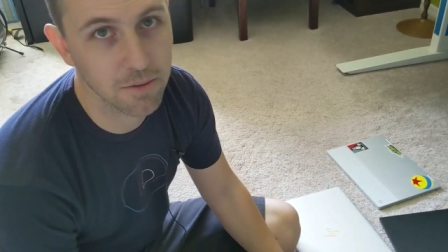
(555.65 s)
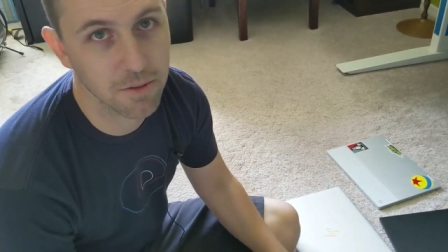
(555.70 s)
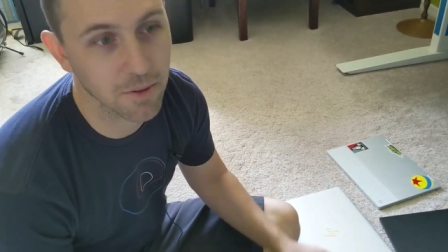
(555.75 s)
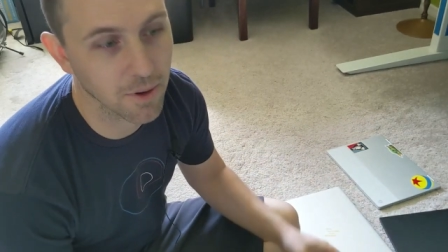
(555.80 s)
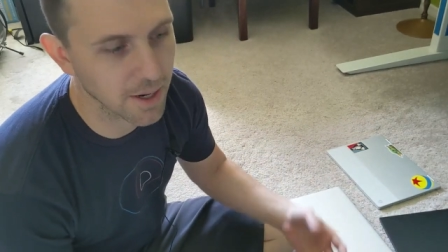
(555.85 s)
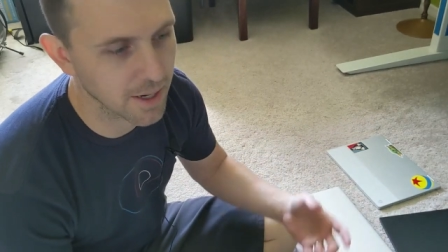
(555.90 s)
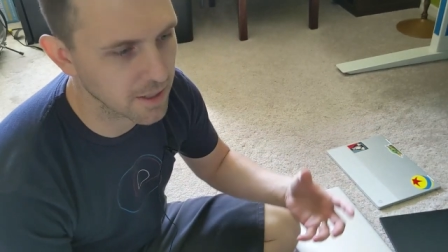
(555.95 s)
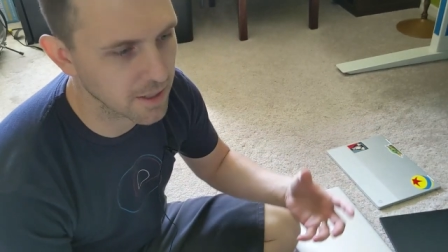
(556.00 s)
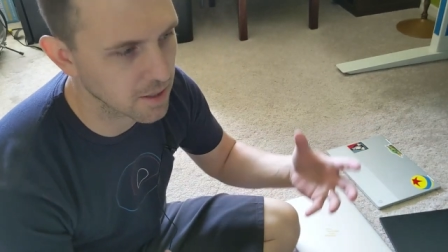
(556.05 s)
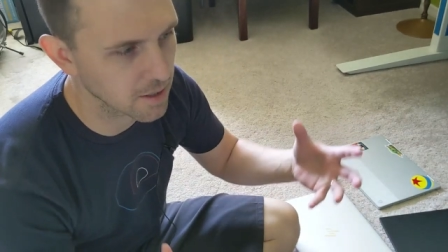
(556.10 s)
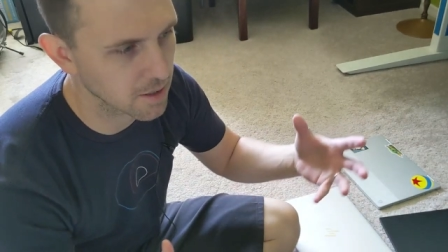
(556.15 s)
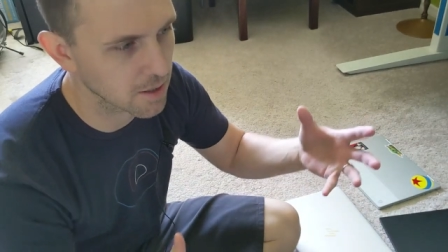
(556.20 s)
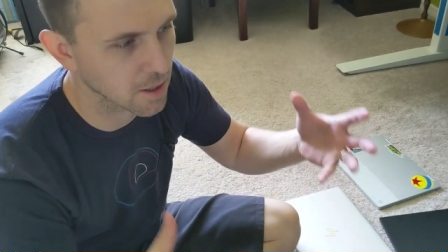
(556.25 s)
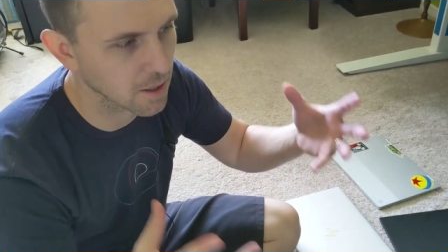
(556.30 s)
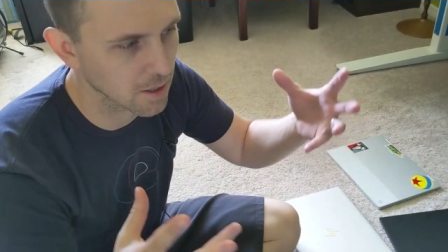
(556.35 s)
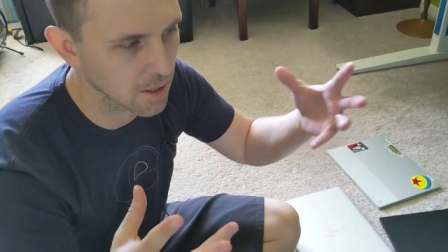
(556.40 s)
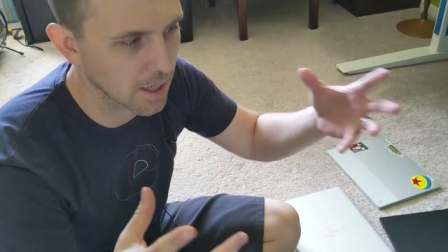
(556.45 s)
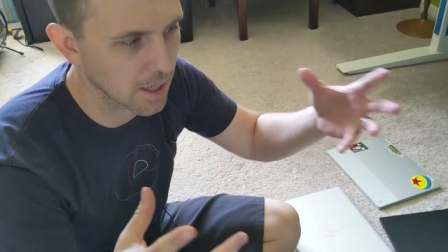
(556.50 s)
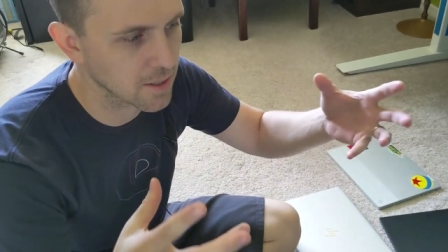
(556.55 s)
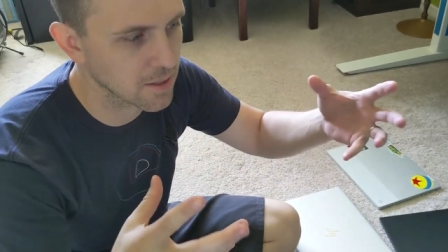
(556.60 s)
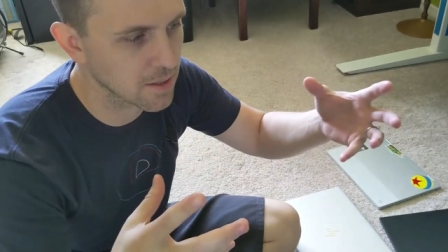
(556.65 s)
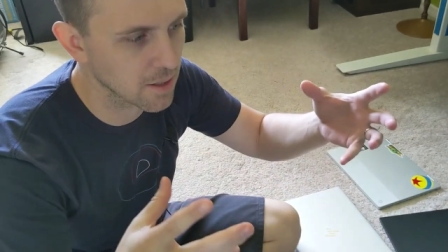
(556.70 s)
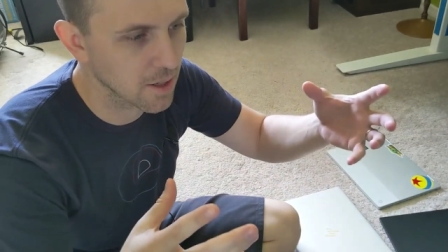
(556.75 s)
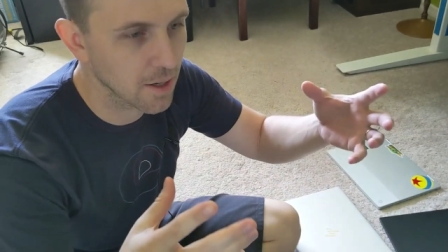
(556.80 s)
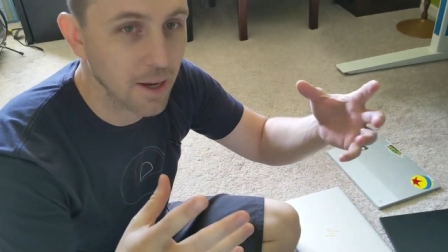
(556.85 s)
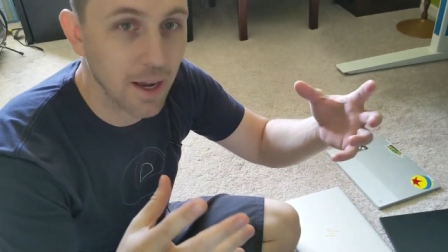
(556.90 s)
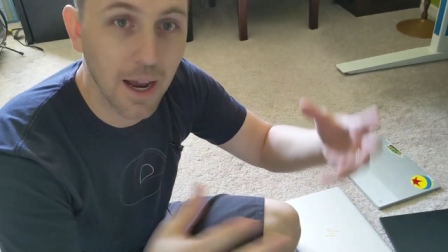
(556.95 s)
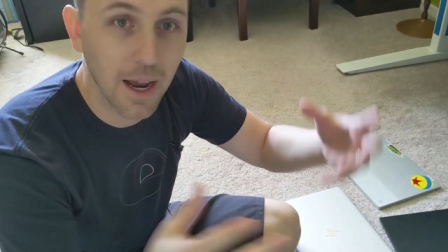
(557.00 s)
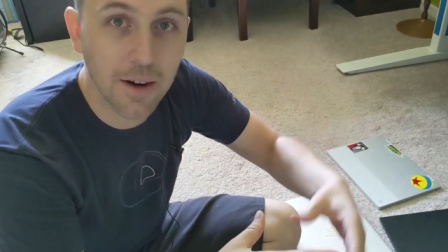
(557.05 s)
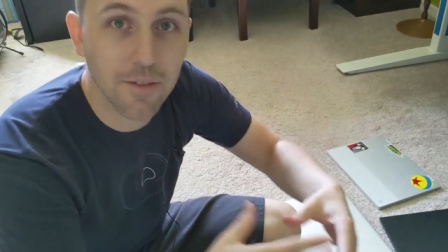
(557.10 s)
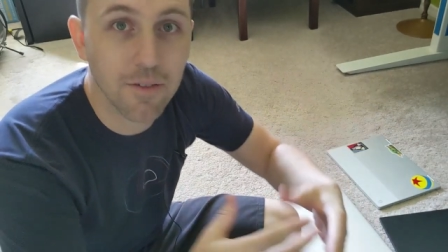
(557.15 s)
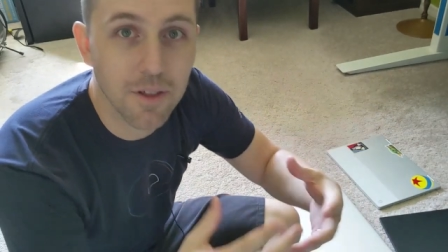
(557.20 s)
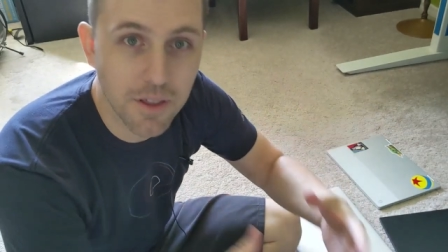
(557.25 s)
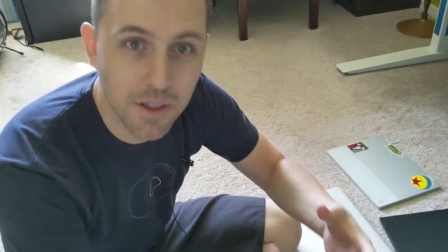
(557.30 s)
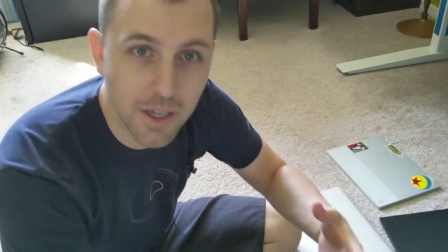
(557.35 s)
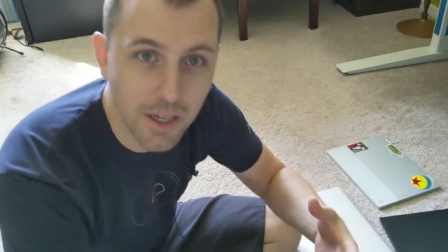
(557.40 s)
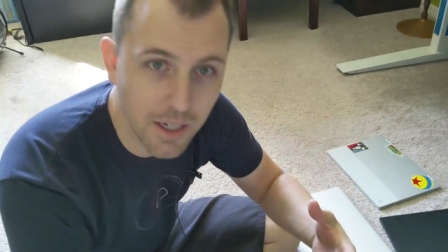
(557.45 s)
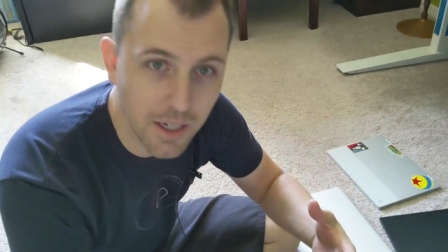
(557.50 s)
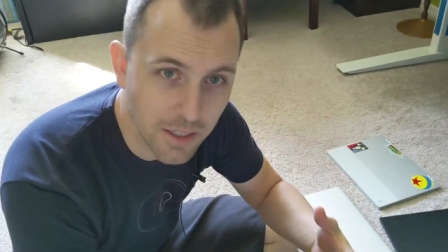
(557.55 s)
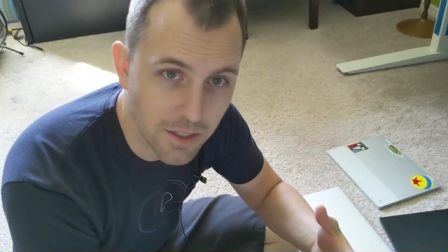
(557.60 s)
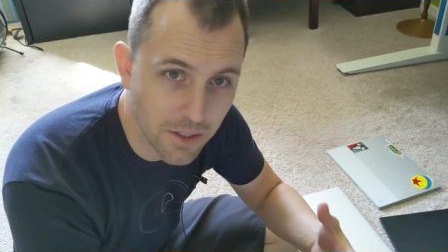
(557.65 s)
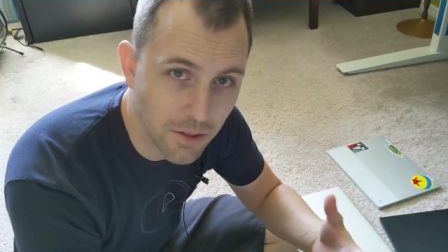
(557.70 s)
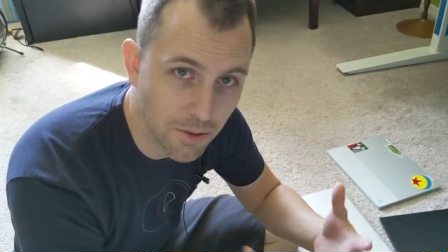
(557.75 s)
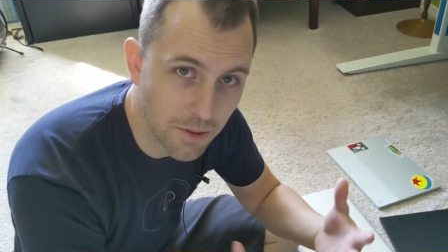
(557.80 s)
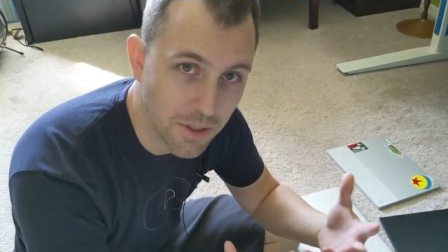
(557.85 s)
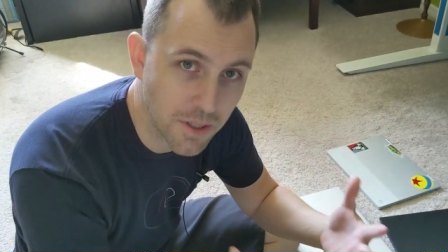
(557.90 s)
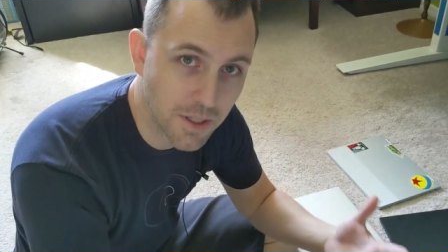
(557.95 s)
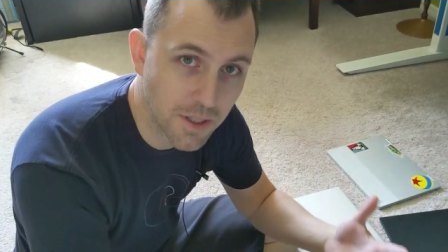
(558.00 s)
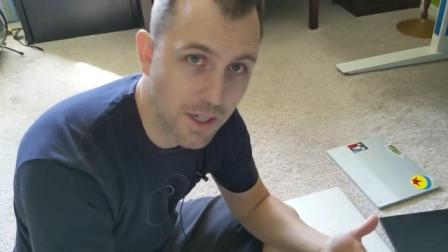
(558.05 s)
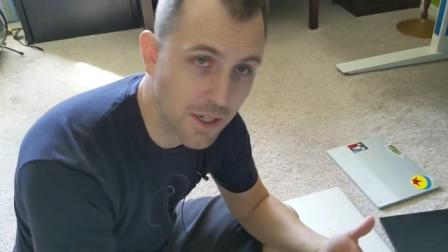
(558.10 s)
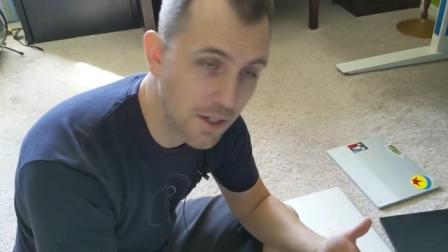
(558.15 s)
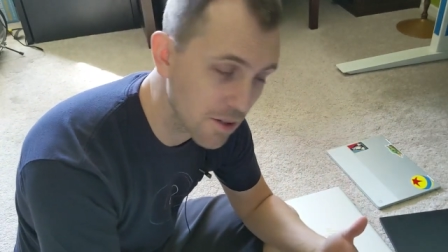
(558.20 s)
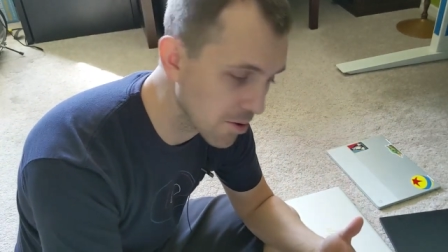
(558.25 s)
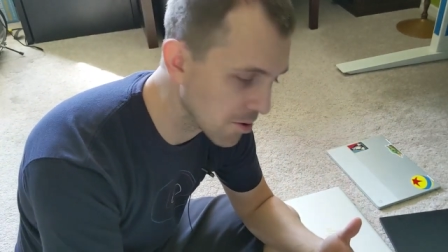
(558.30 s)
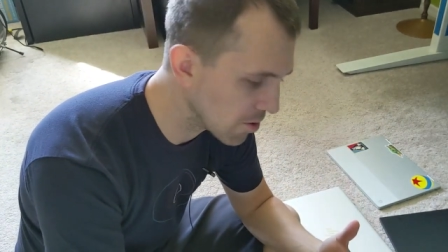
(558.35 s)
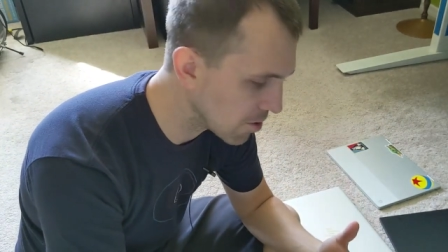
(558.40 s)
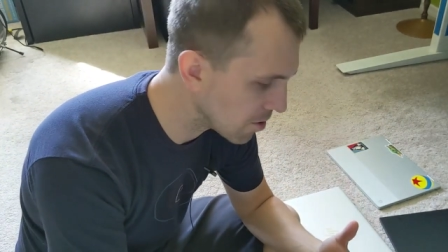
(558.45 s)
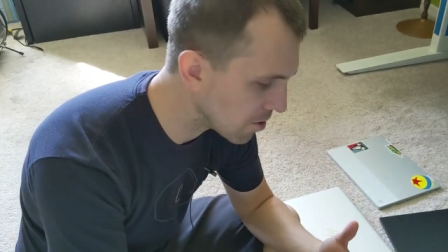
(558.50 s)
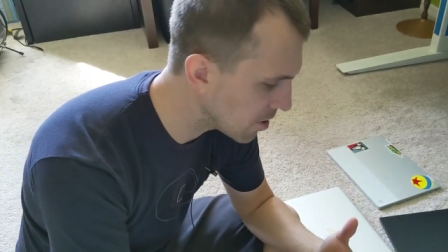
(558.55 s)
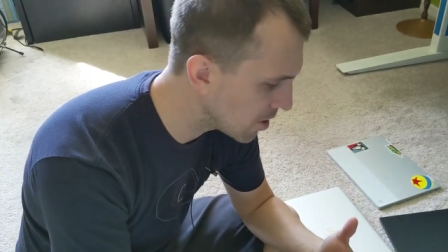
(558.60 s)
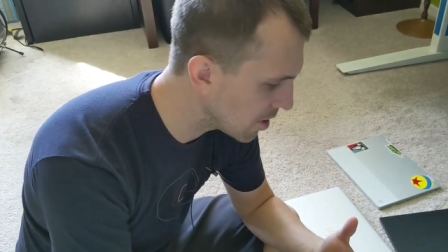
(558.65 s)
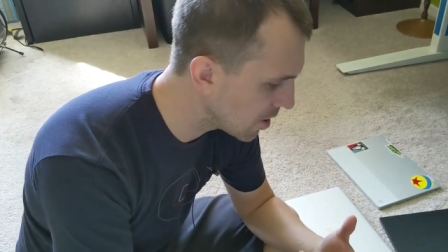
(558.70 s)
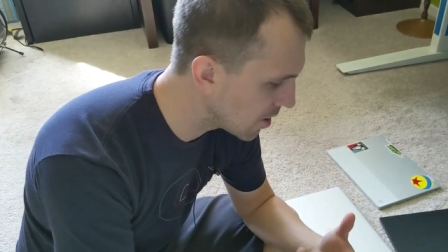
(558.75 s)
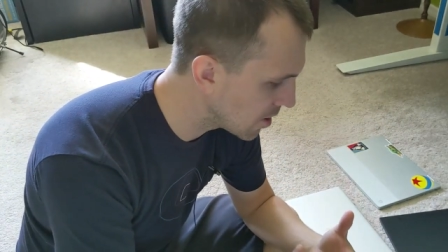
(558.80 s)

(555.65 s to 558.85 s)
great to collect everything into a single